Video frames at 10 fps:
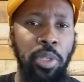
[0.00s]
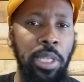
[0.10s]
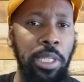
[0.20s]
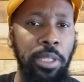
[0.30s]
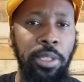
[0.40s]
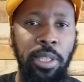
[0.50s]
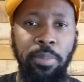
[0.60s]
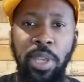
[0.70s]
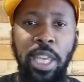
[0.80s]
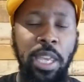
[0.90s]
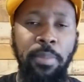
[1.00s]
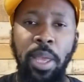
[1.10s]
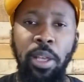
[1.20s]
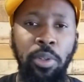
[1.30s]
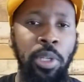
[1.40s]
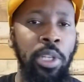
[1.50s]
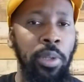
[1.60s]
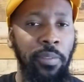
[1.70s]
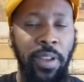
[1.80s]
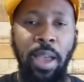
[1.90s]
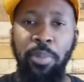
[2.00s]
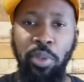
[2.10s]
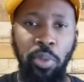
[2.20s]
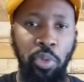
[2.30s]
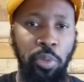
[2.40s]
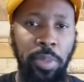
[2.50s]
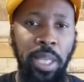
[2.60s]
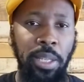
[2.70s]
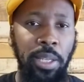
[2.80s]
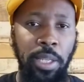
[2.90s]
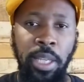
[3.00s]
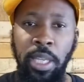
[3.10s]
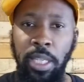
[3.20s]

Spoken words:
You can send me an email, find me on social media,